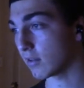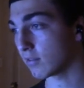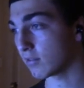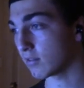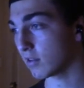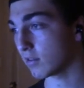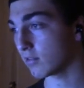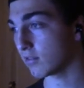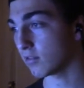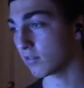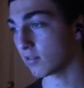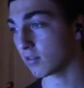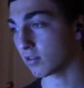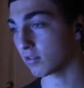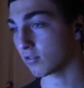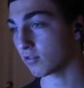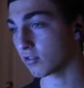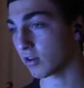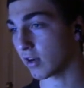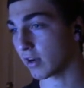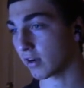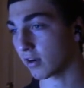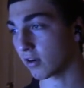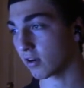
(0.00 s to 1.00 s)
Assist using a
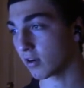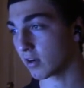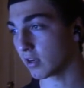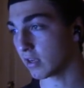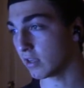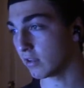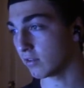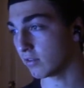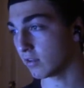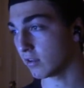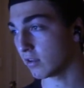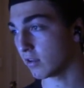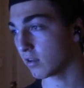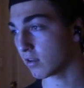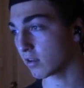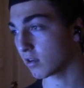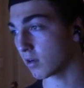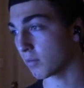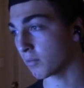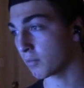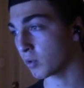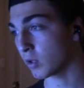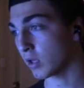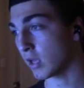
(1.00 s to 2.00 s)
striker, easy.
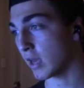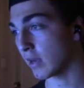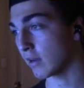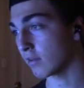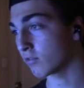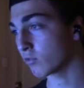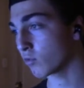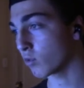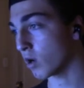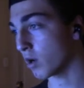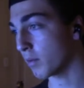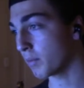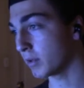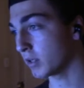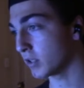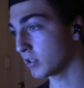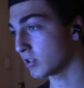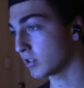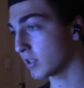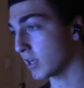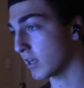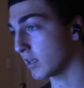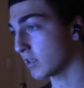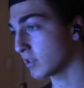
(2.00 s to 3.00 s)
Complete any squad
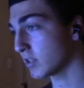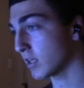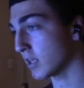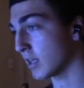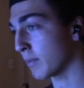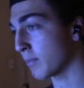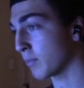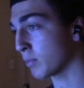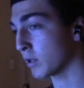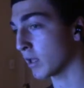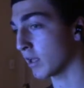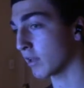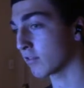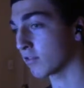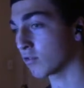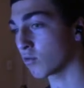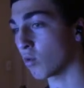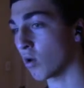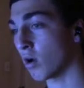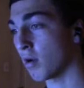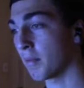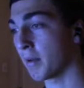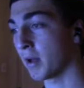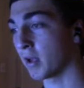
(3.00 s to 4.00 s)
building challenge and then play a
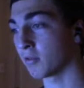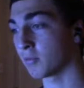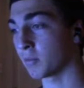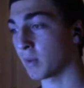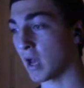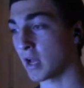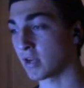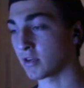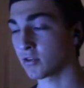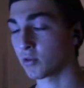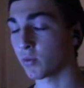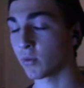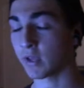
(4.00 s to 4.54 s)
squad battles match.